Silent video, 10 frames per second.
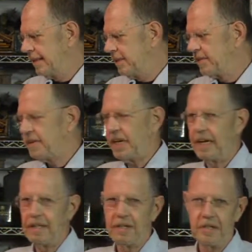The
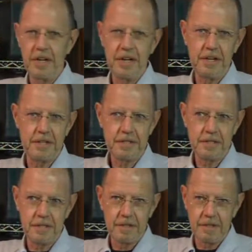title
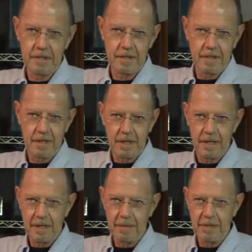is
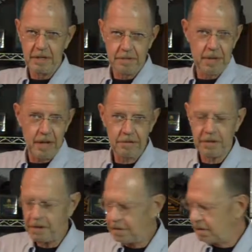a bit of a
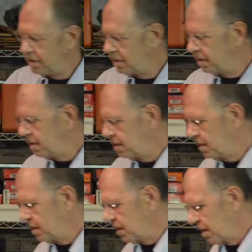mouthful.
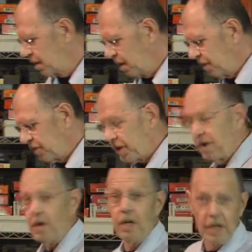The
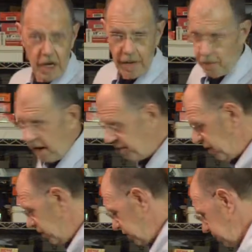Guggenheim
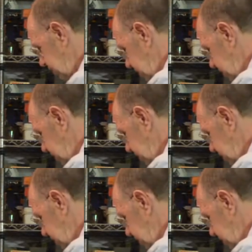reference